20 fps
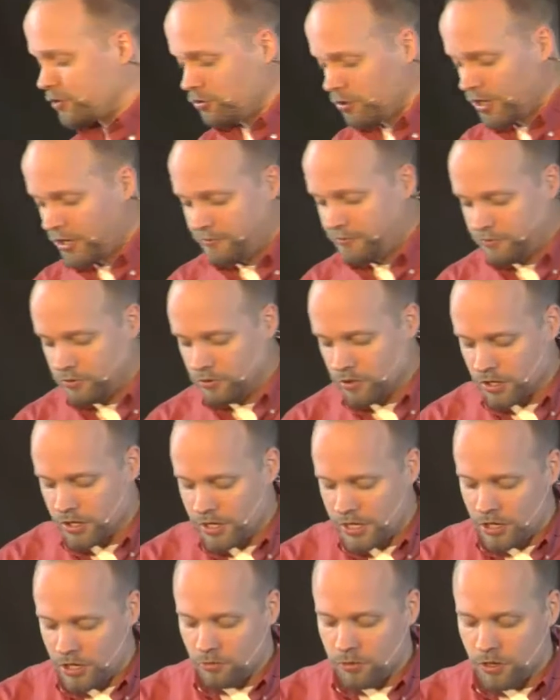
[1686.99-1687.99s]
24.
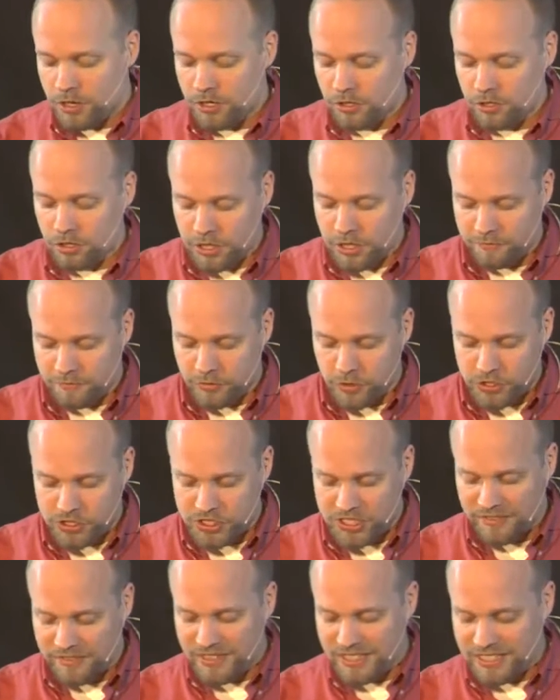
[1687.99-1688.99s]
We're going to look at verse
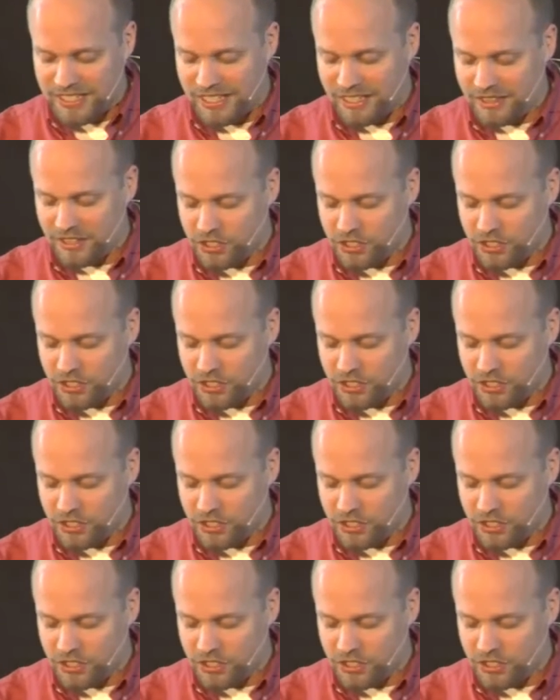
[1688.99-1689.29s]
17.